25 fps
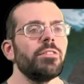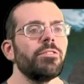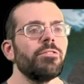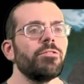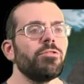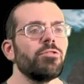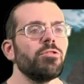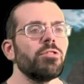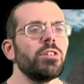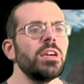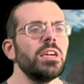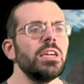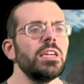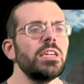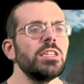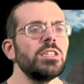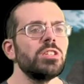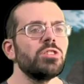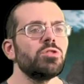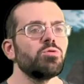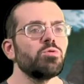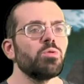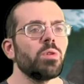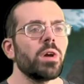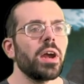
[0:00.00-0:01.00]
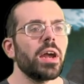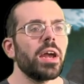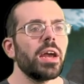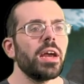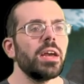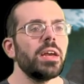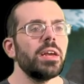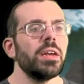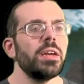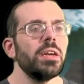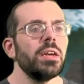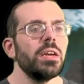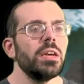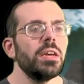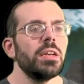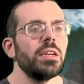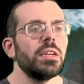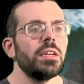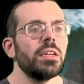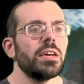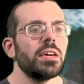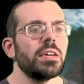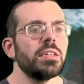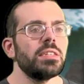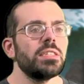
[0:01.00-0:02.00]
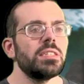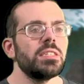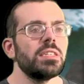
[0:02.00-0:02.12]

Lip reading: Freeze Ray does